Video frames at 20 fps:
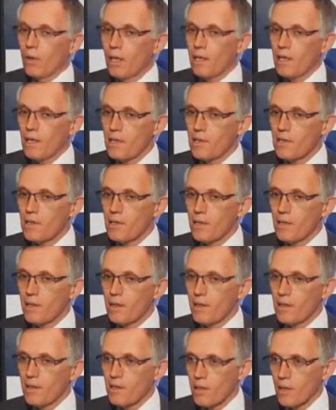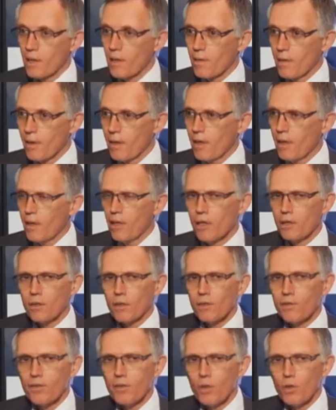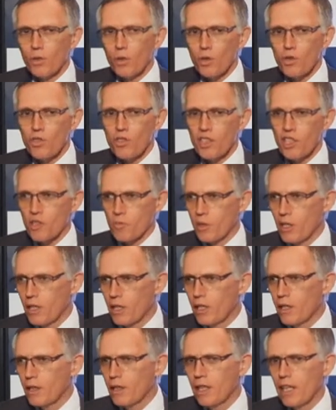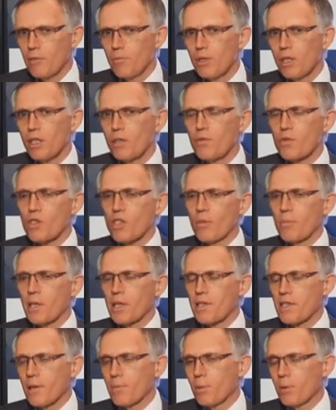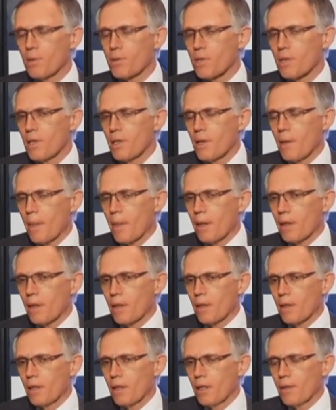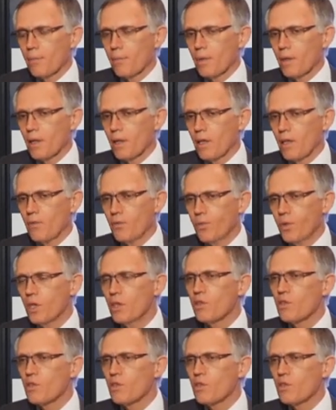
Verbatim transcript: Well, it's, it's a, a lot of those things, but let me give you some examples. Uh, if we